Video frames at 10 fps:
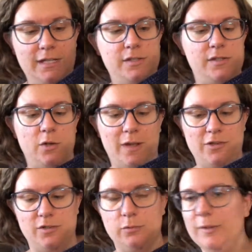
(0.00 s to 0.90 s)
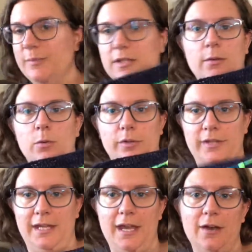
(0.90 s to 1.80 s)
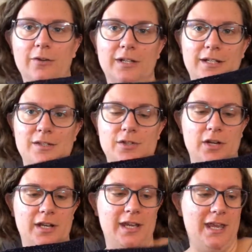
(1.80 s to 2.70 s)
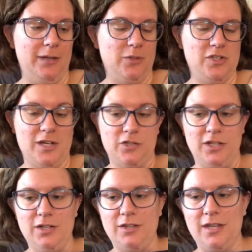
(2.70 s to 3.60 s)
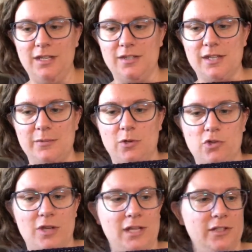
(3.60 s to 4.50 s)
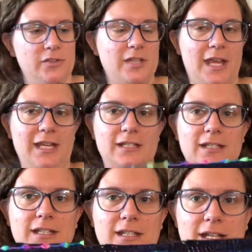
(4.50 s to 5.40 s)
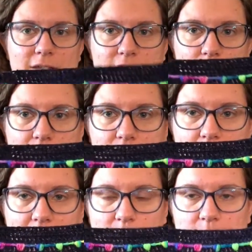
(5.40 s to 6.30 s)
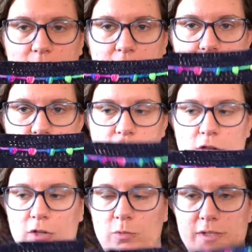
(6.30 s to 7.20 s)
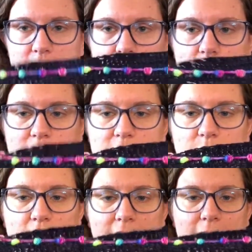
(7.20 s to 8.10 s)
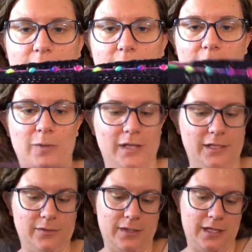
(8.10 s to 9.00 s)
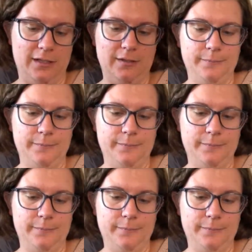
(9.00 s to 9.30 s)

So I just ripped the whole thing out and started again, which is actually a good thing because I was crocheting a little tight, and so this top part of the shawl wasn't going to block out very well, I don't think,